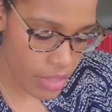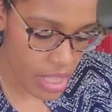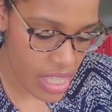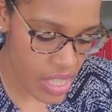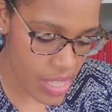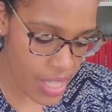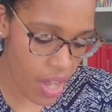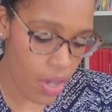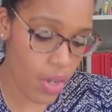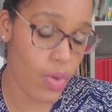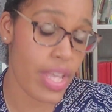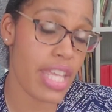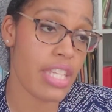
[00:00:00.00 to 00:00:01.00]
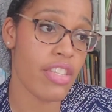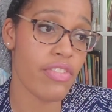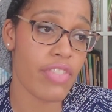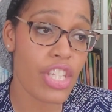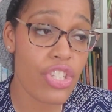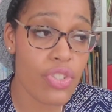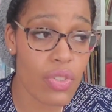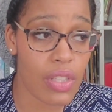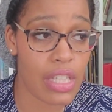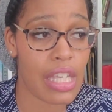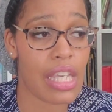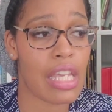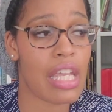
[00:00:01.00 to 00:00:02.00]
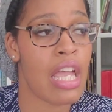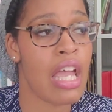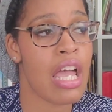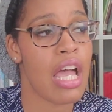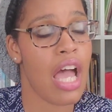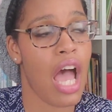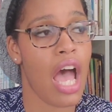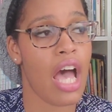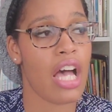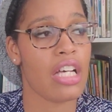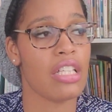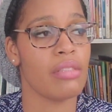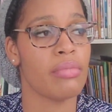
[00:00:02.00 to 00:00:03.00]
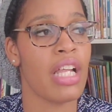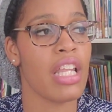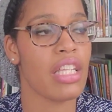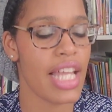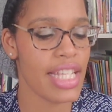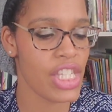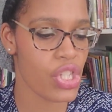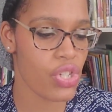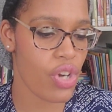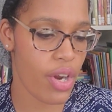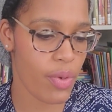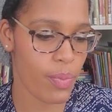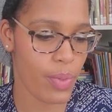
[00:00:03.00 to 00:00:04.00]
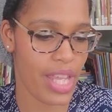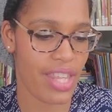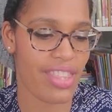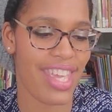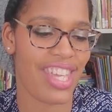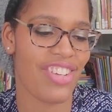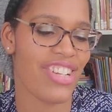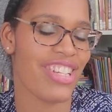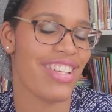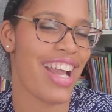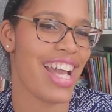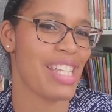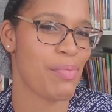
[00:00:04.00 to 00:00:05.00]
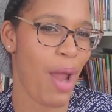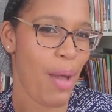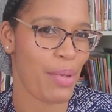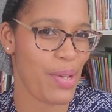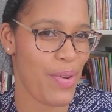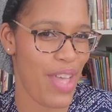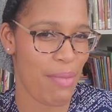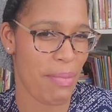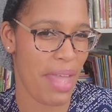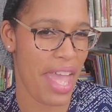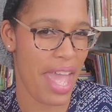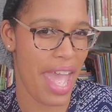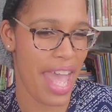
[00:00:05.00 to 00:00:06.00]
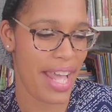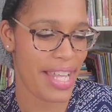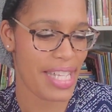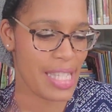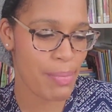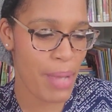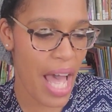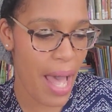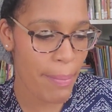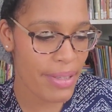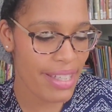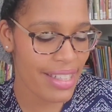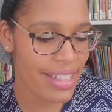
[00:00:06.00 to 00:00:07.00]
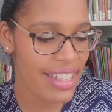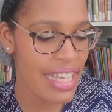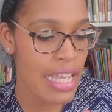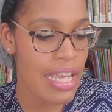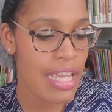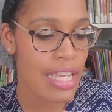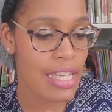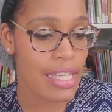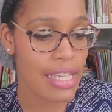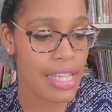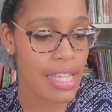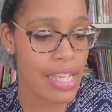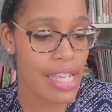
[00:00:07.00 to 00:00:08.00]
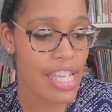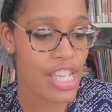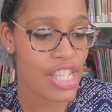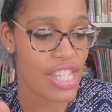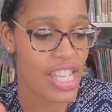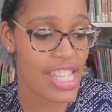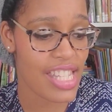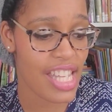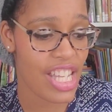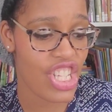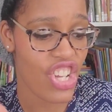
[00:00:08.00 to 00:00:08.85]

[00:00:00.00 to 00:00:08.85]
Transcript: So individually, um, let's start with Aaron. You guys probably know him as Papa. He is such